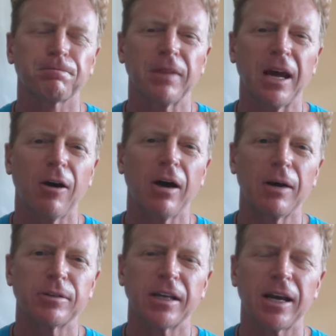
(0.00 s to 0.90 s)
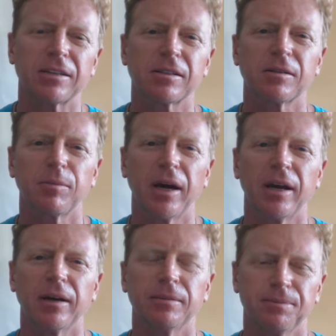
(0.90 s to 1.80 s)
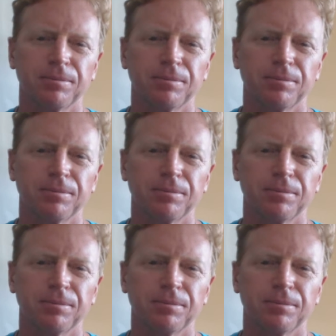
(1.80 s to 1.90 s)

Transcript: now, I was asked by a